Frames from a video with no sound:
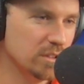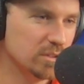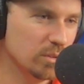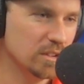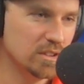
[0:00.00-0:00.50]
all the
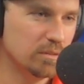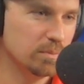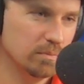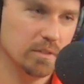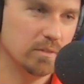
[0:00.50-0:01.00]
touring, you've
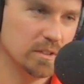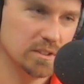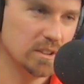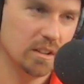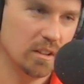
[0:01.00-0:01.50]
you've
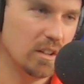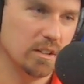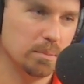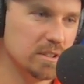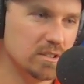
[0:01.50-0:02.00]
visited a
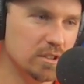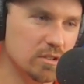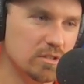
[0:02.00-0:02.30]
lot of places. a New